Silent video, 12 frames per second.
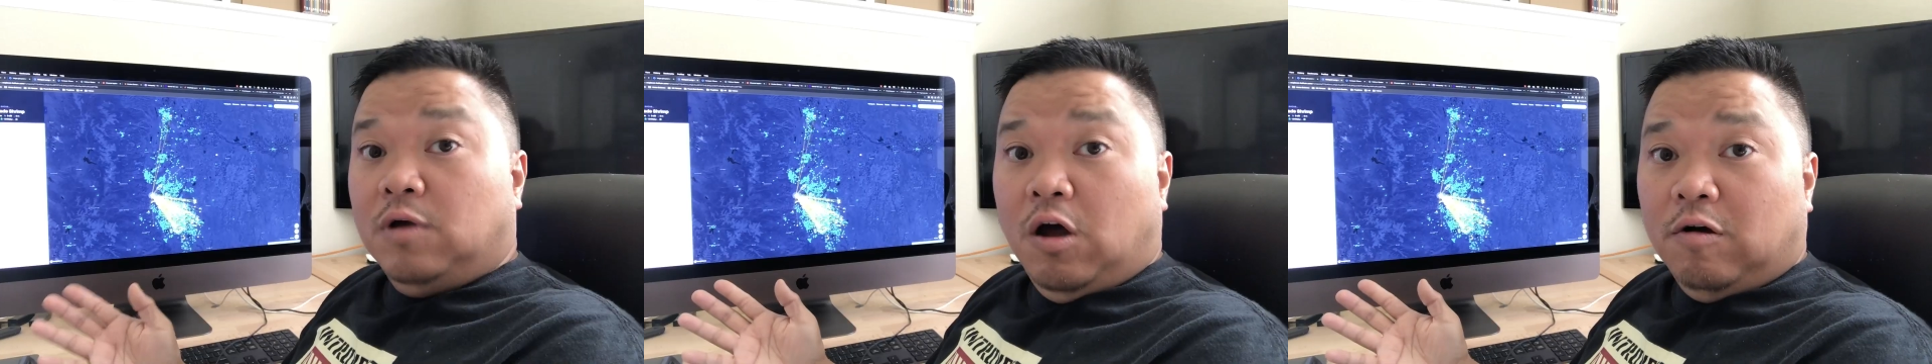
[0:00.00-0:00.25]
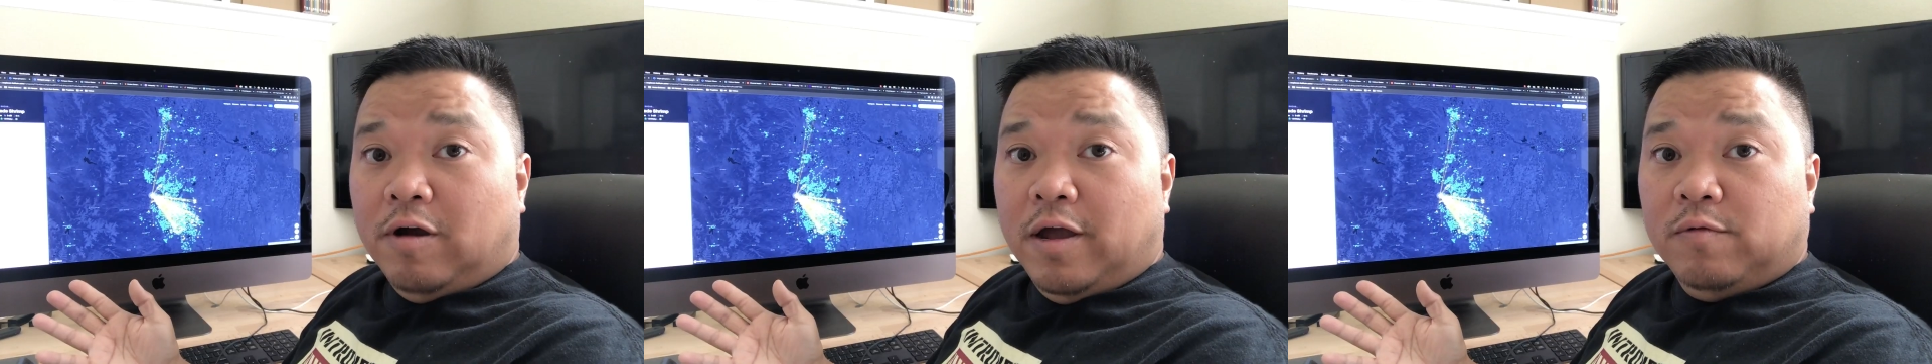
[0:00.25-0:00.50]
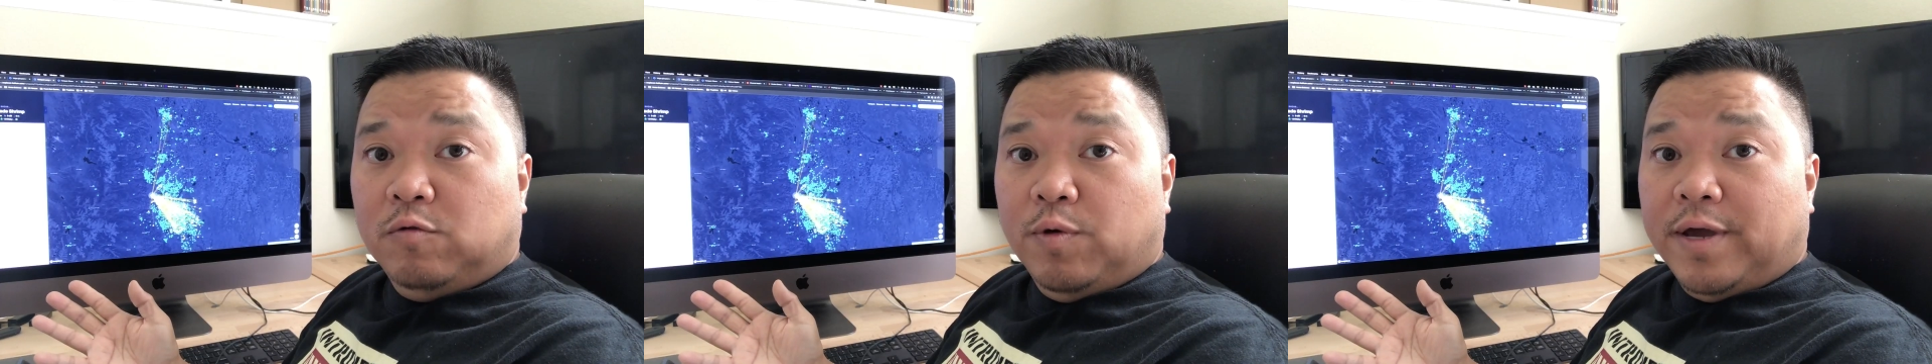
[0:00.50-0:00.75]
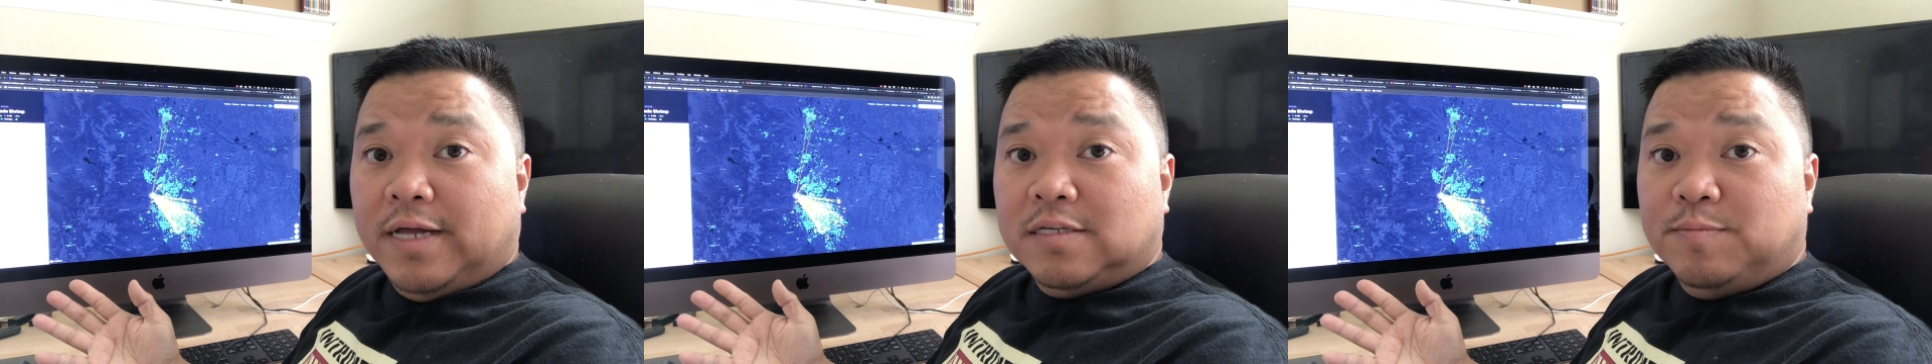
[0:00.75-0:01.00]
All right, well,
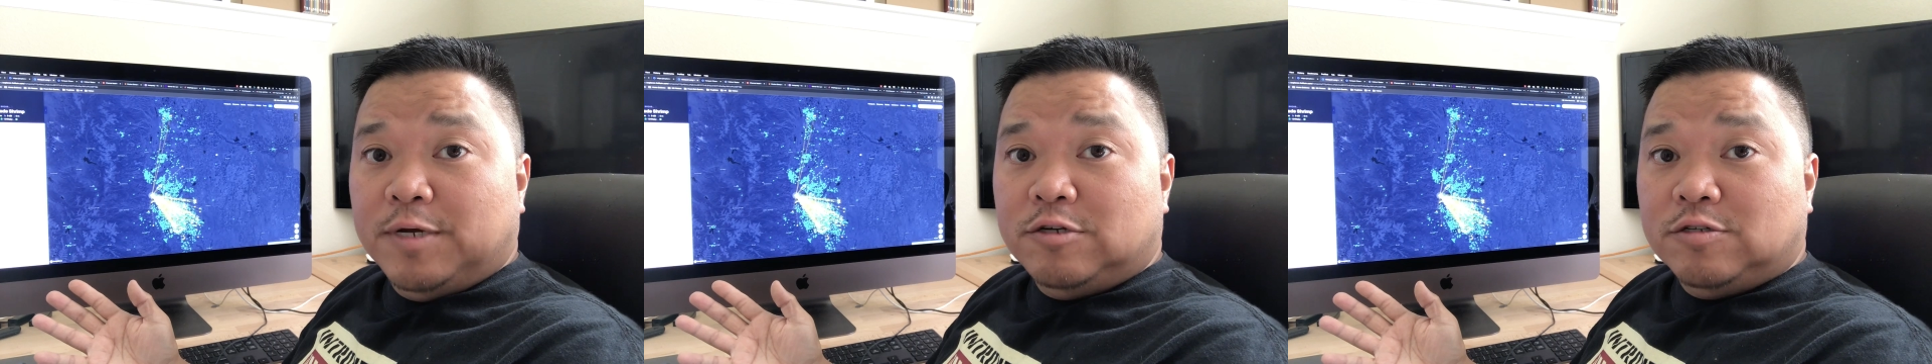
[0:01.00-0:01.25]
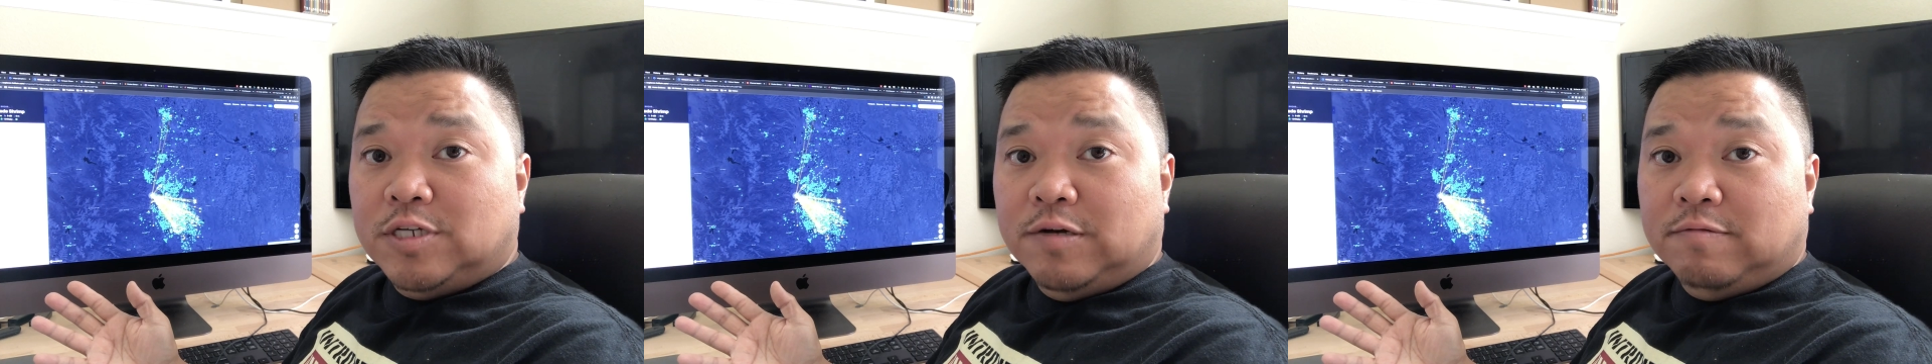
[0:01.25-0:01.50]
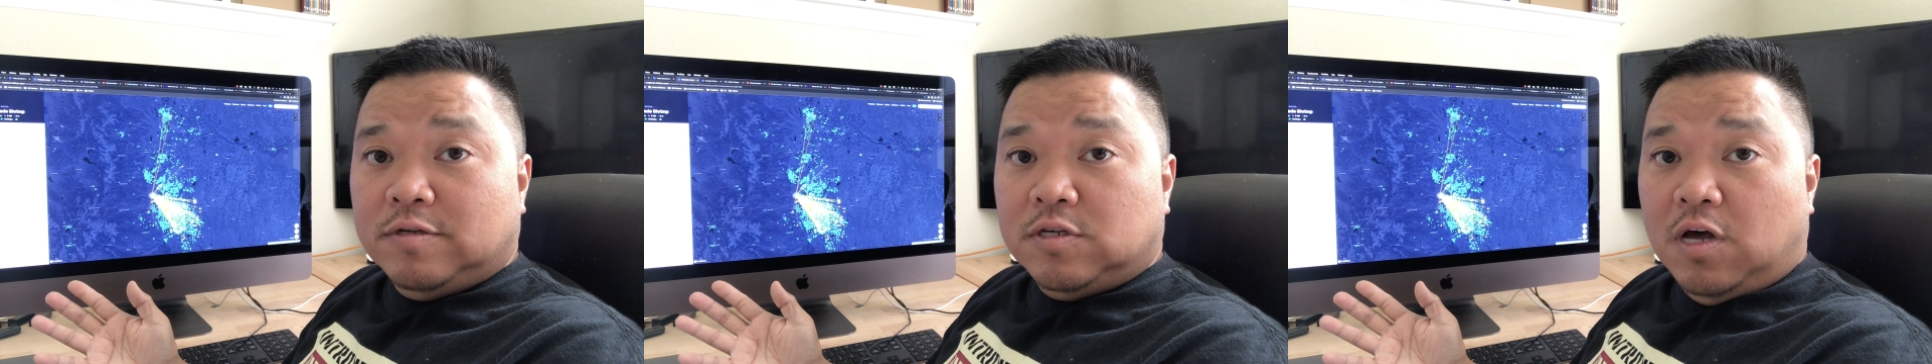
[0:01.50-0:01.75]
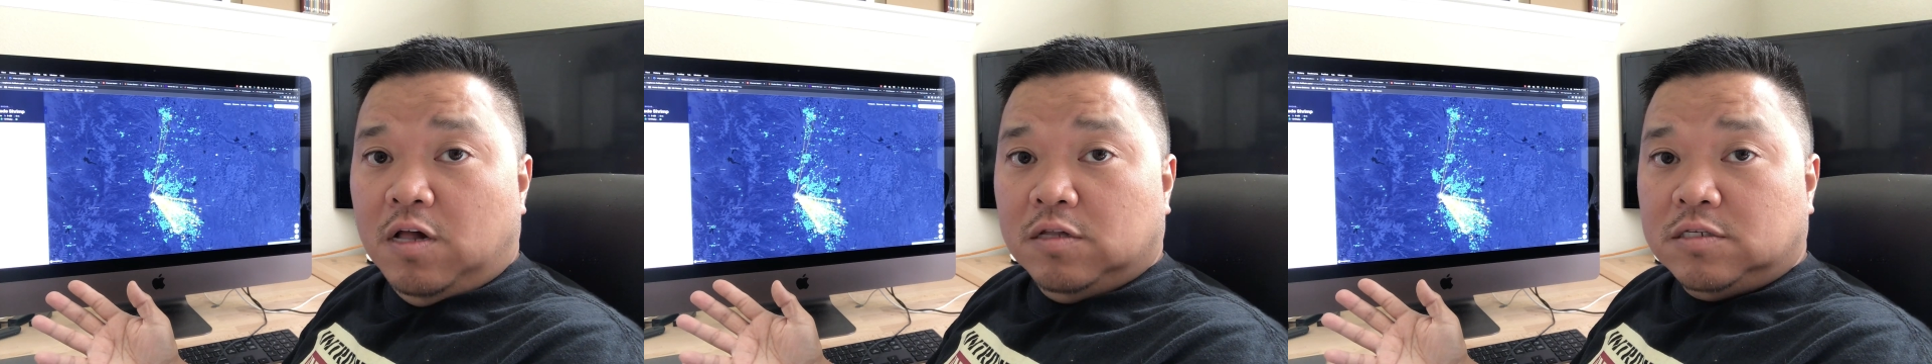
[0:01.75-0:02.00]
we got some interesting
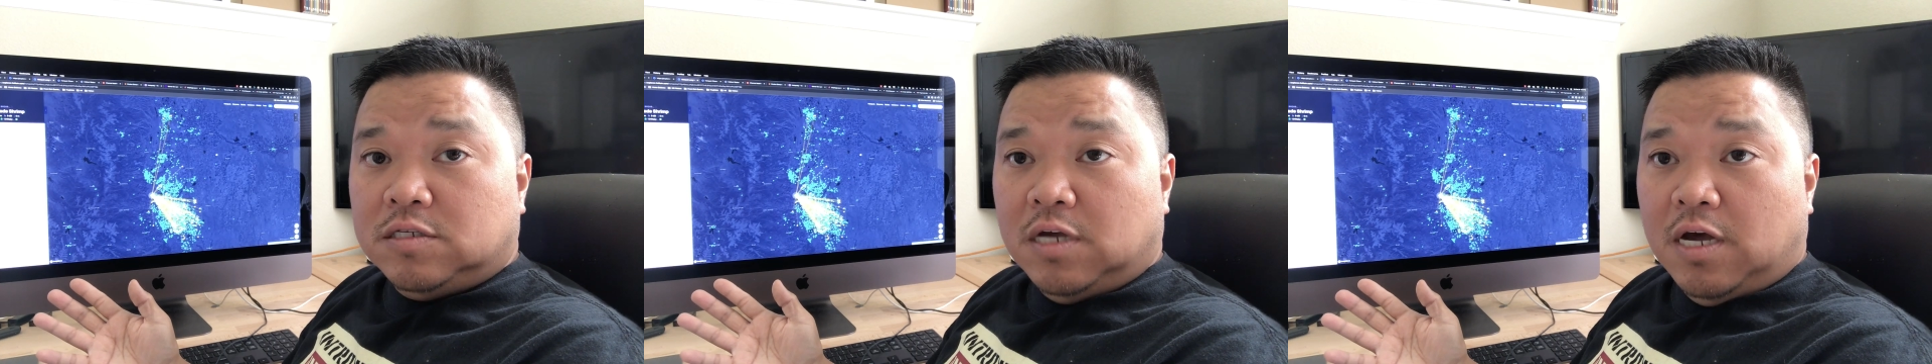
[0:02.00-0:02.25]
results.